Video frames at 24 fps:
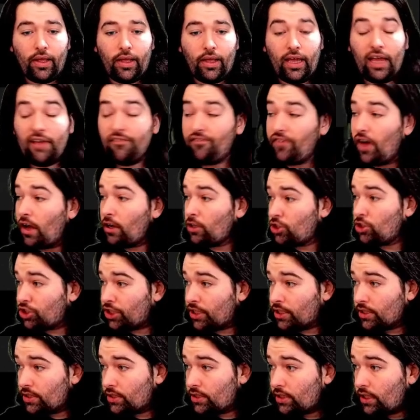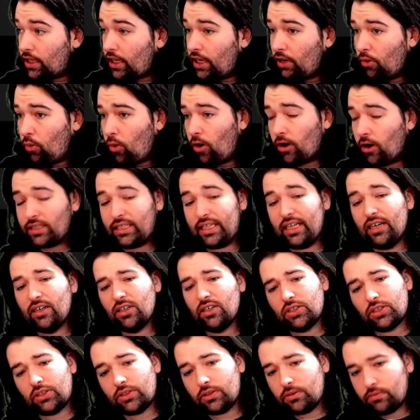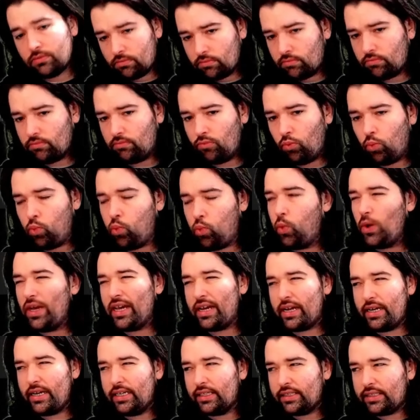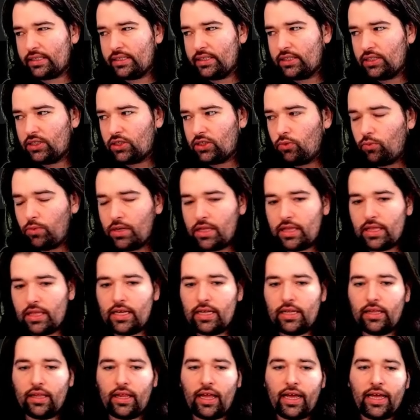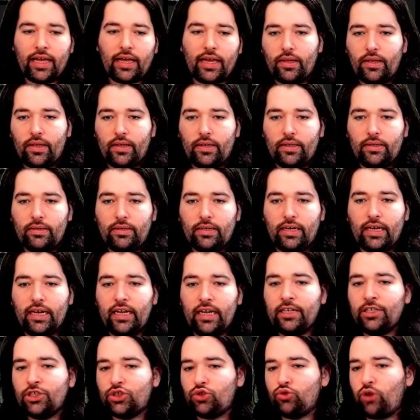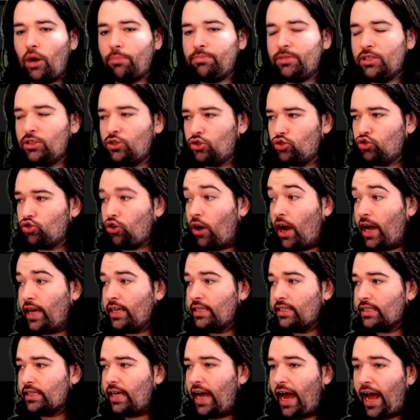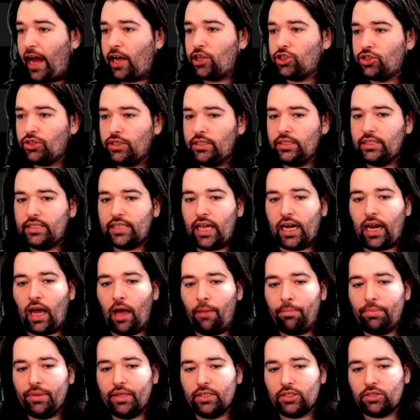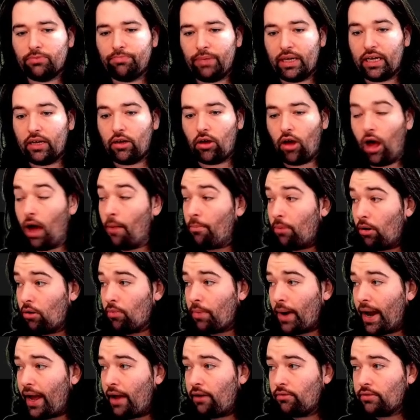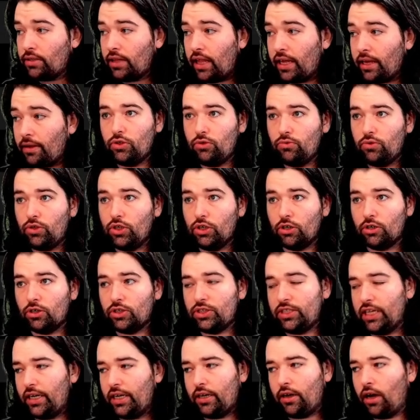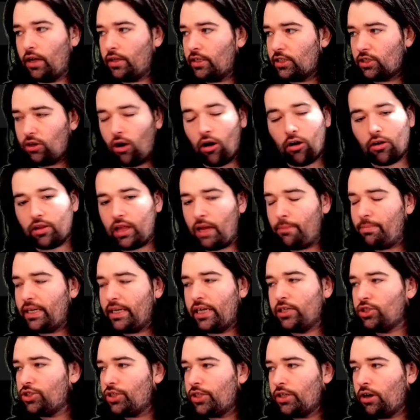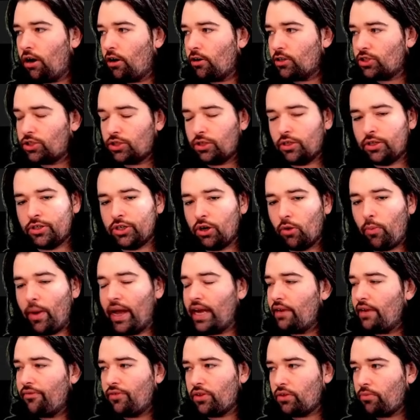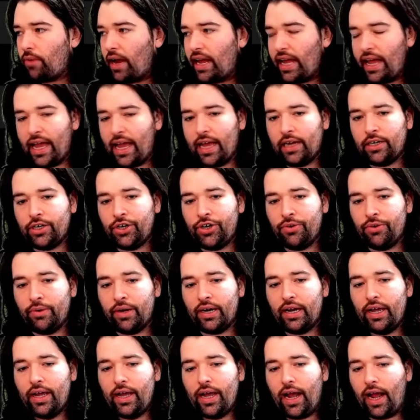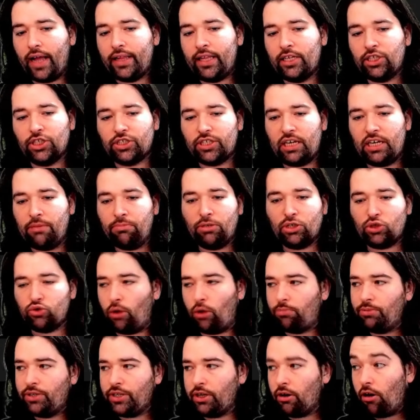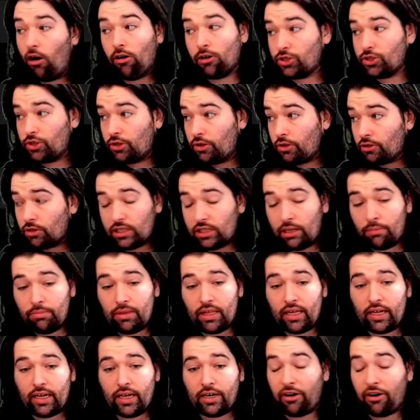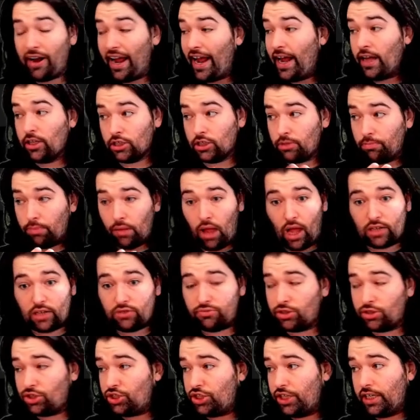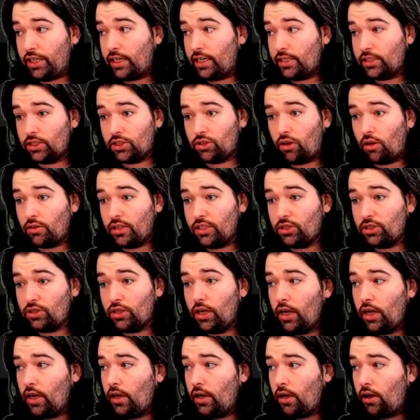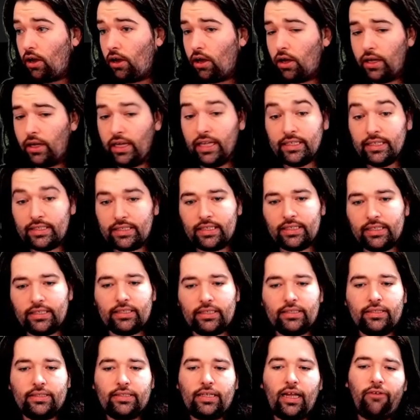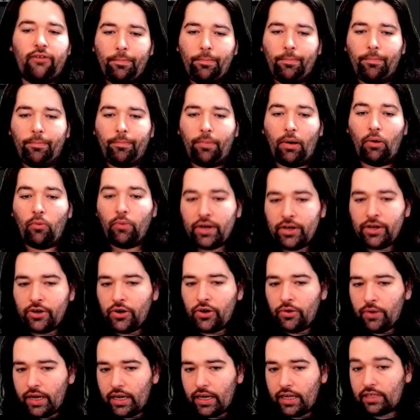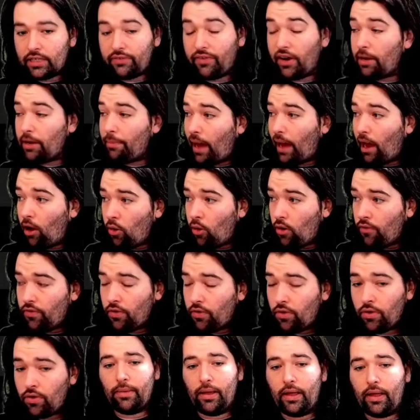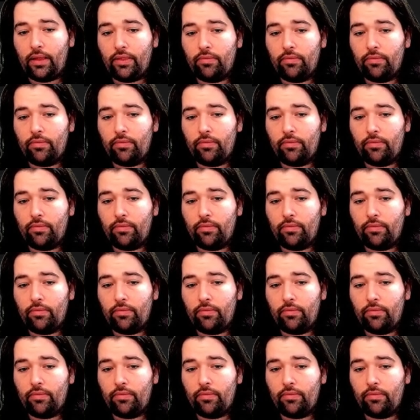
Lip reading: It functions. It works. There's weaknesses with it, like getting disrupted trying to actually set up this big combo round. Like you're sitting on this Arclight potentially in Arsenal and you're waiting for the right hand to do it, and they just keep disrupting your Arsenal or something, and your hand just blocks for shit because it's all these instants and stuff. But when you do it, it's very powerful.